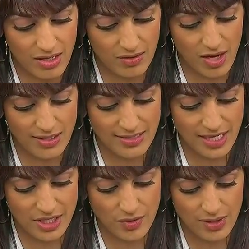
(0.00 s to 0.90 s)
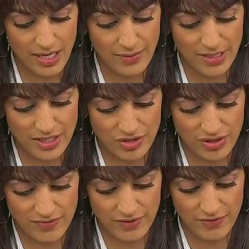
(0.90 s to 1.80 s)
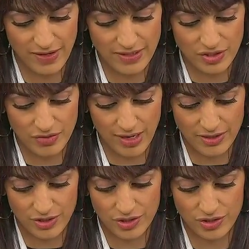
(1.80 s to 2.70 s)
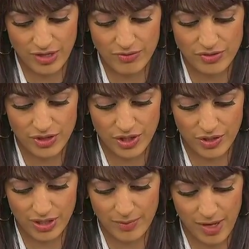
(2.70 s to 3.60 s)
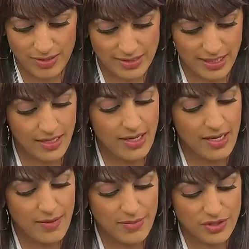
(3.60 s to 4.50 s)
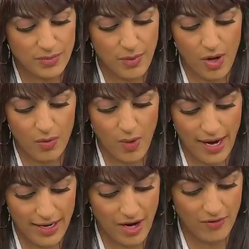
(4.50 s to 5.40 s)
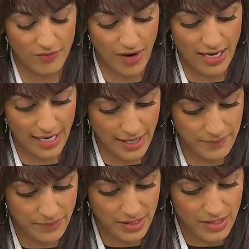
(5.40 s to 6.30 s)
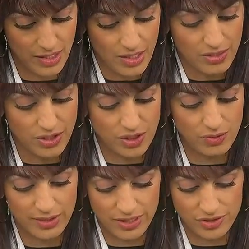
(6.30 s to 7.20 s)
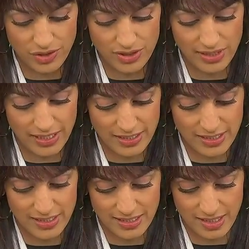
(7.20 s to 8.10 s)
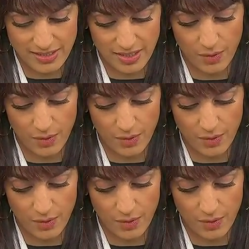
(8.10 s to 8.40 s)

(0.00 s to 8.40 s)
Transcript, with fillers: alongside UK Ministry of Defense Director General Security Policy, Mr. Paul Wyatt, on Friday. The two leaders are slated to discuss a